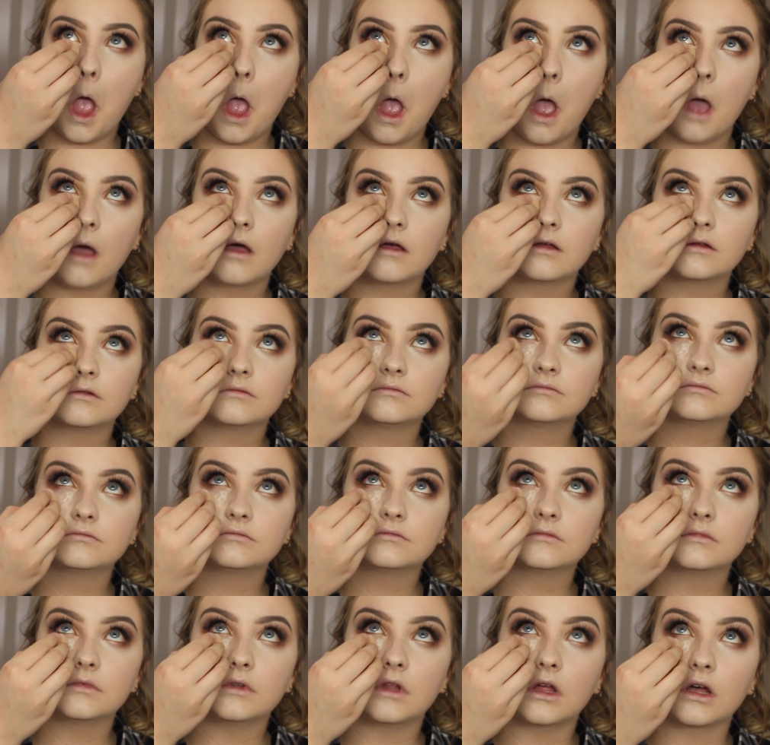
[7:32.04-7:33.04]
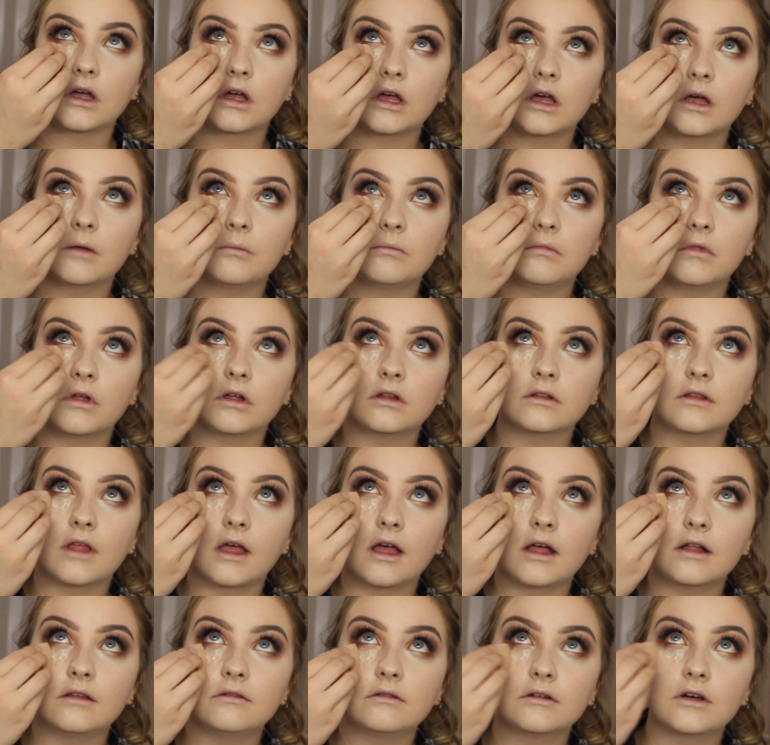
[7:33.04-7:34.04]
Next I'm using the damp beauty
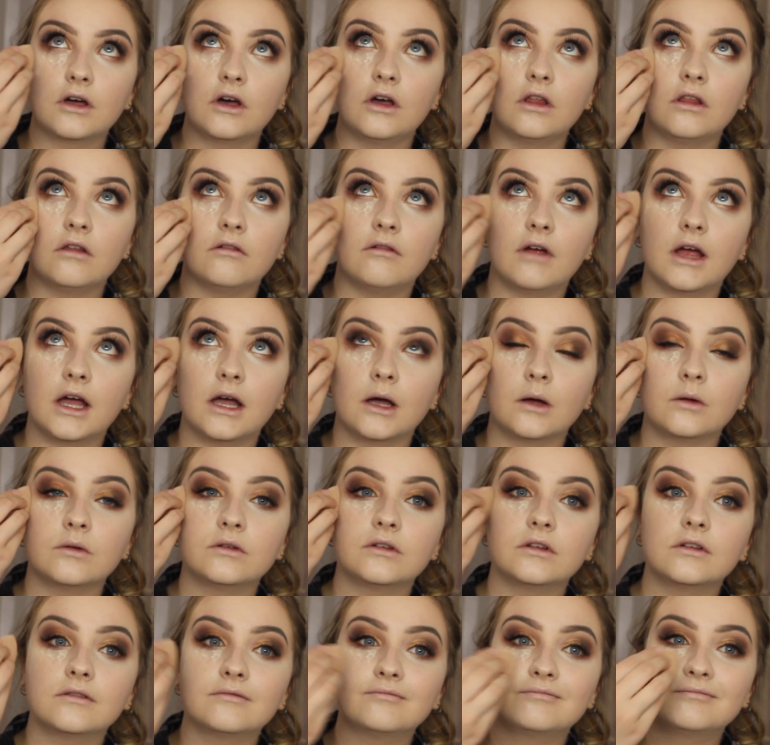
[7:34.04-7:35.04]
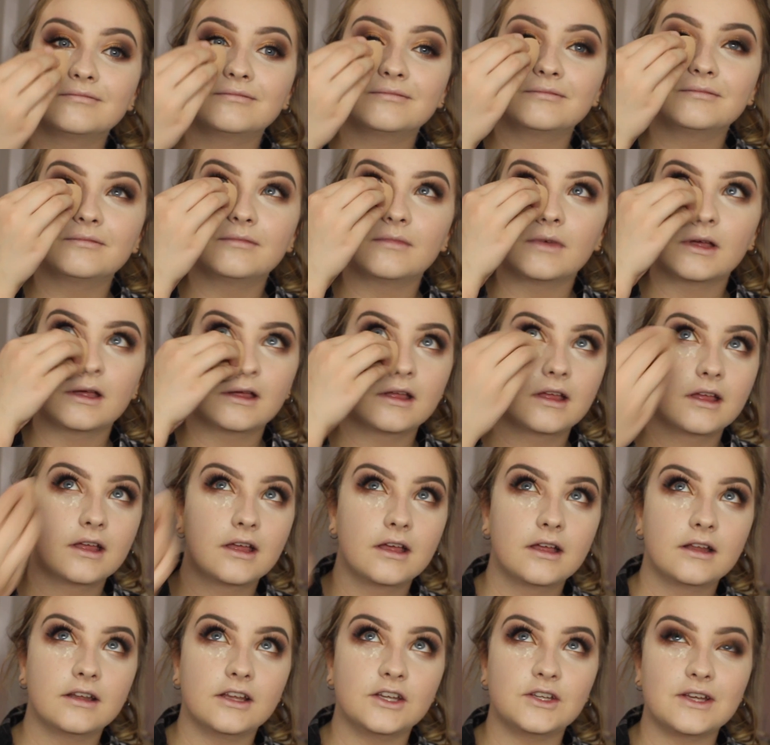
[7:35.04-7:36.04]
blender just to set the
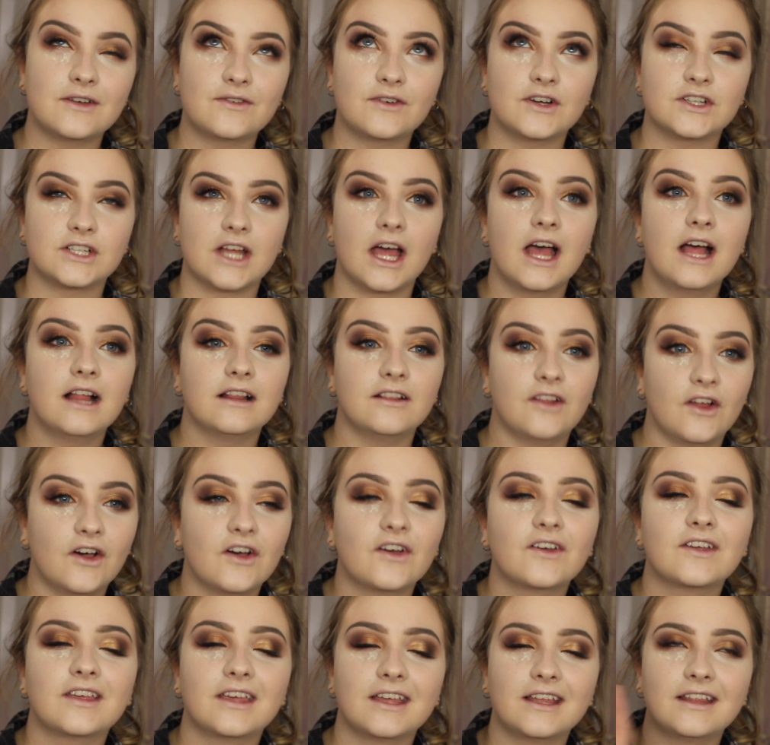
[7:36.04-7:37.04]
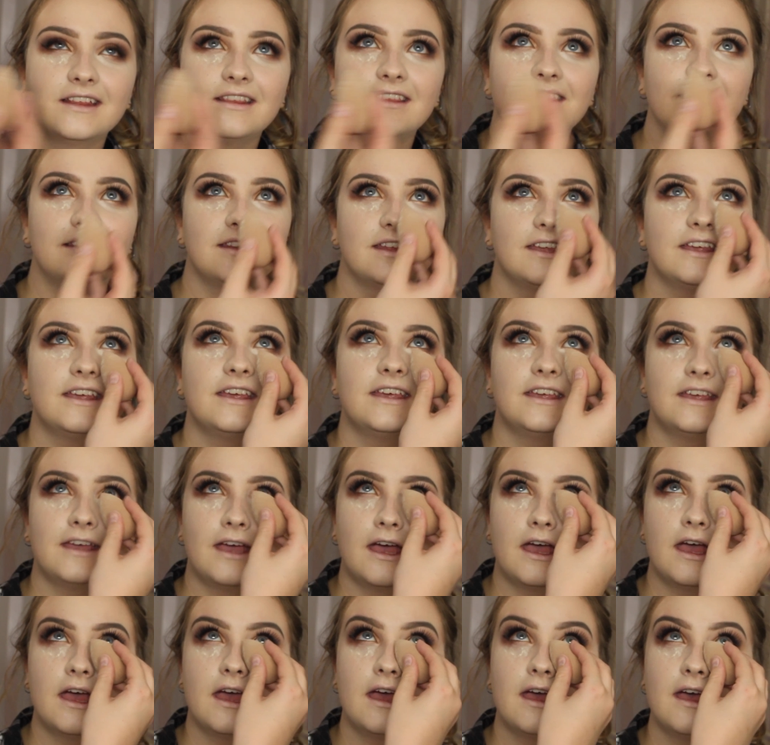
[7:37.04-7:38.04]
under eye concealer using the
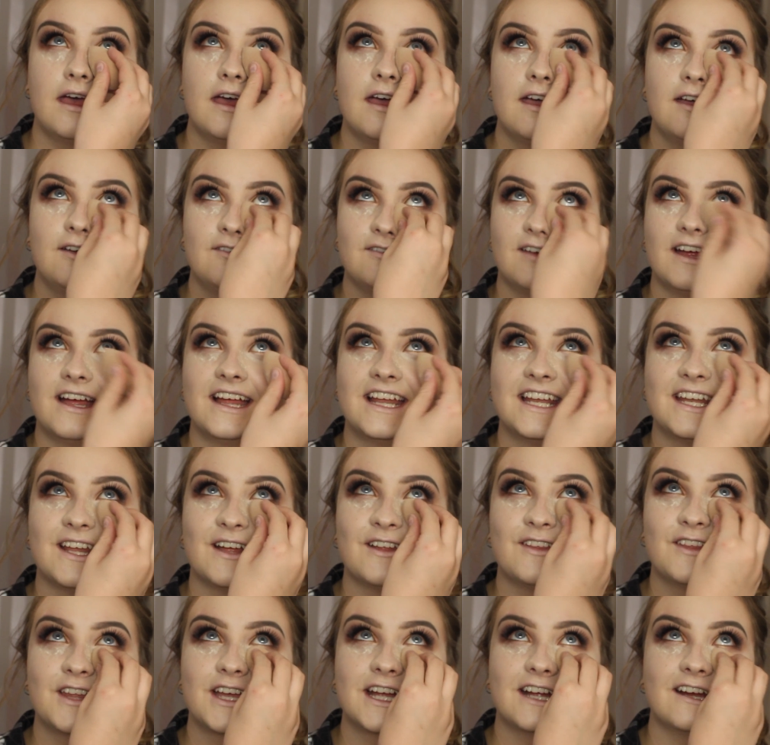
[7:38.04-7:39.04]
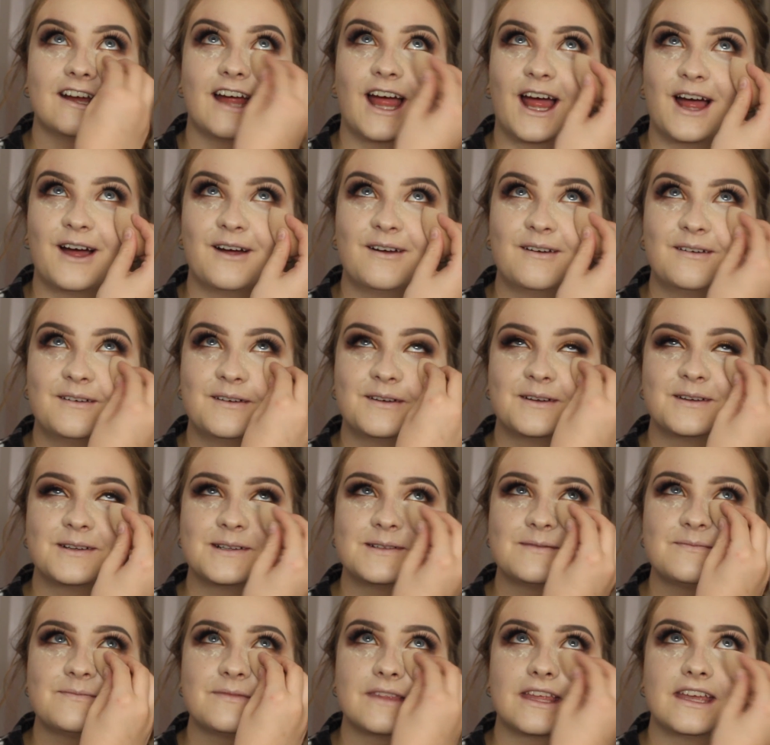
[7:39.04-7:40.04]
Mercier setting
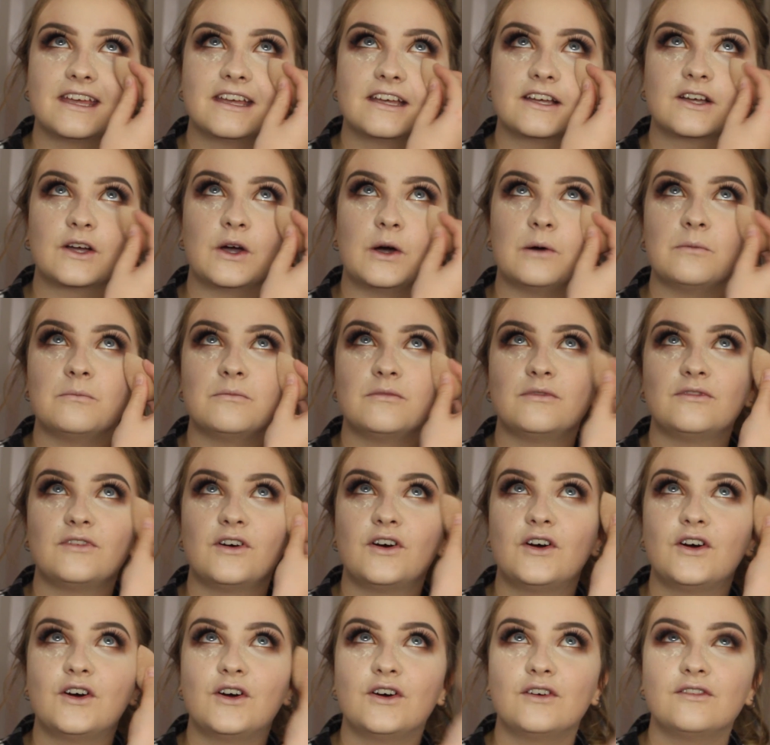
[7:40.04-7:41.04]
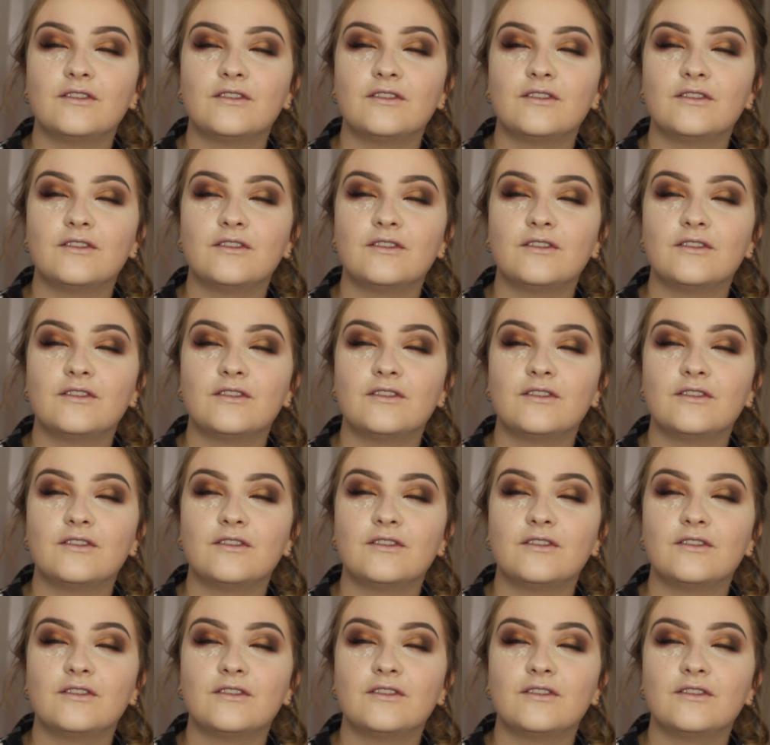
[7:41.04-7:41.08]
powder in translucent.